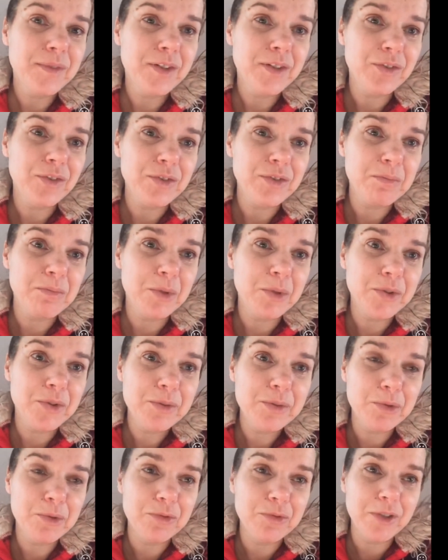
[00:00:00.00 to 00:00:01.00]
there's
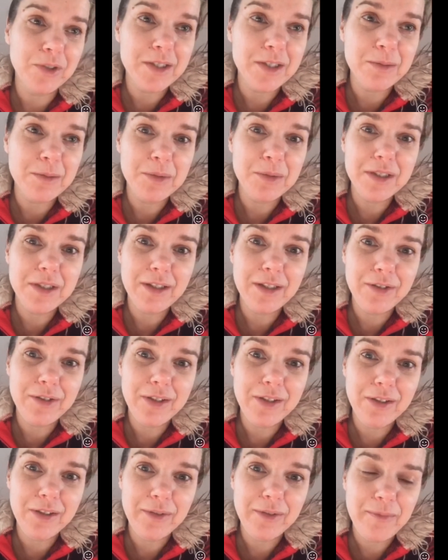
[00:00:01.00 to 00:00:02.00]
multiple recipes out
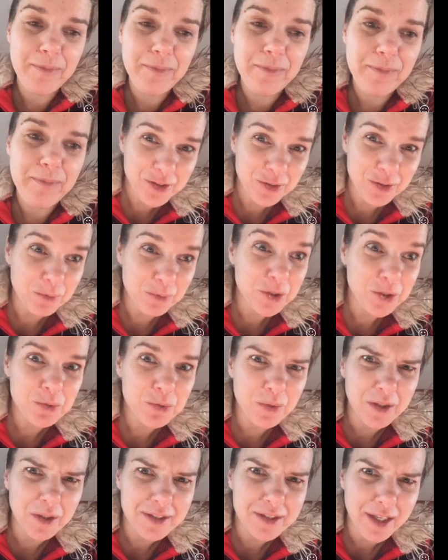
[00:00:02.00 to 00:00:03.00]
there. Sure,
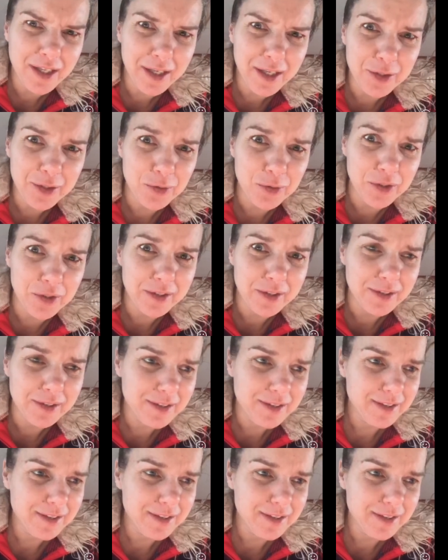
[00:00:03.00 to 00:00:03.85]
which one's accurate?